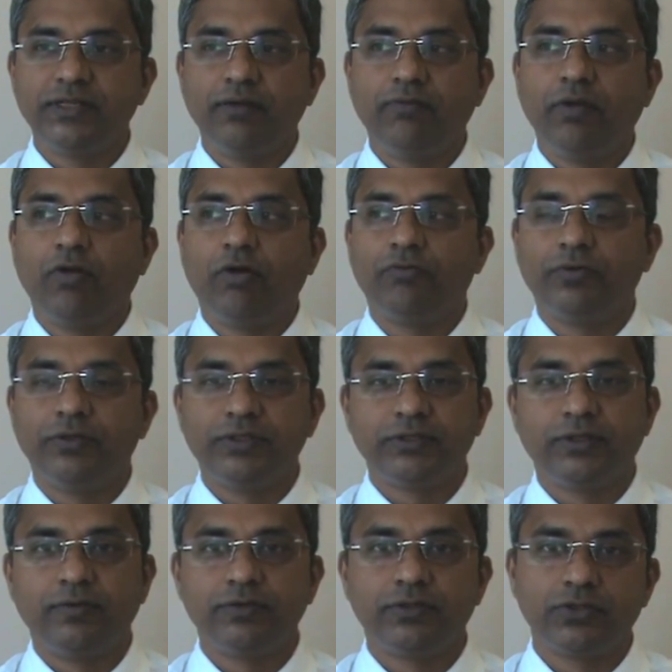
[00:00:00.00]
then we'll offer the
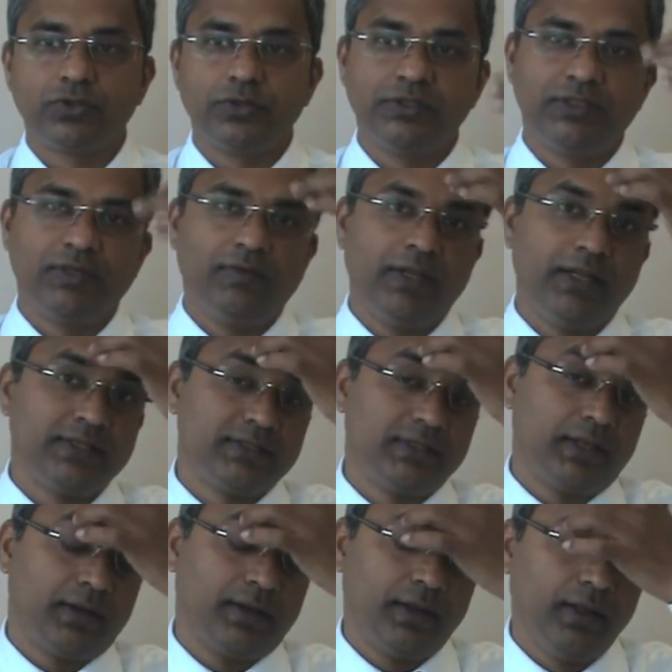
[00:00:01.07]
services to the civilians
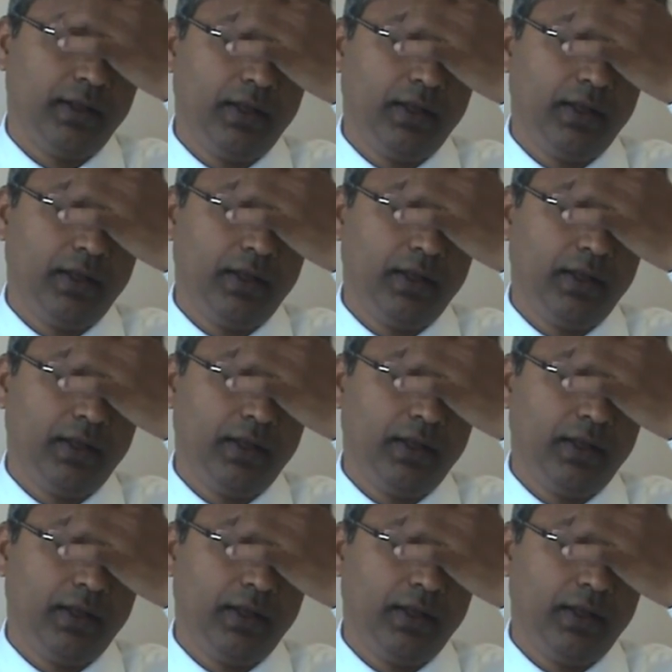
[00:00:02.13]
there.